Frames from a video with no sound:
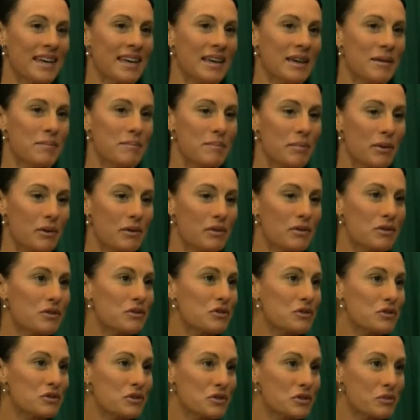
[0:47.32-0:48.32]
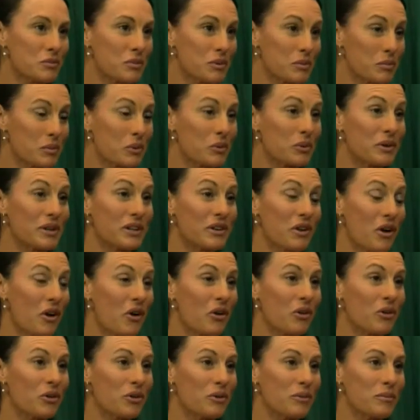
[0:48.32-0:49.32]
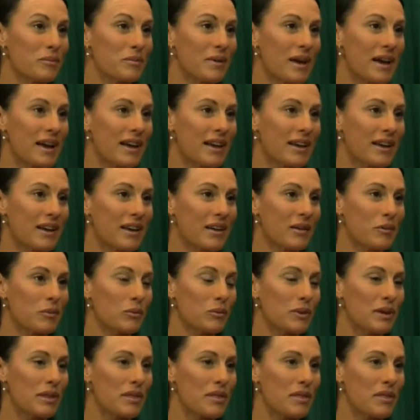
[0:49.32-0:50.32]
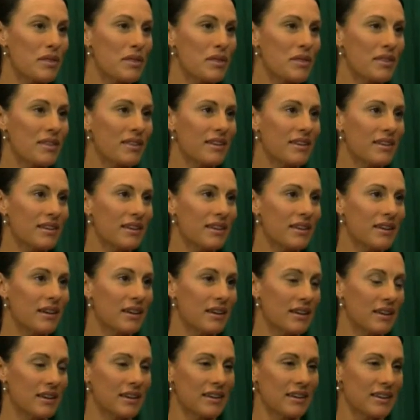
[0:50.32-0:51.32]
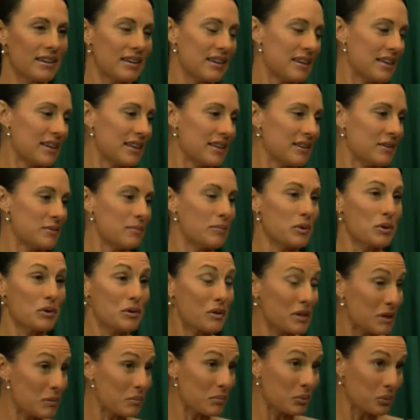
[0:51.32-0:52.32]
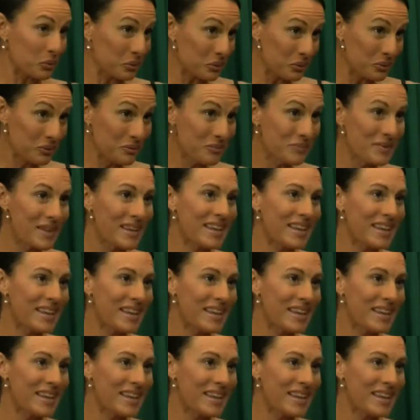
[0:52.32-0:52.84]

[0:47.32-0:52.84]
Both children were born at home in a birthing pool.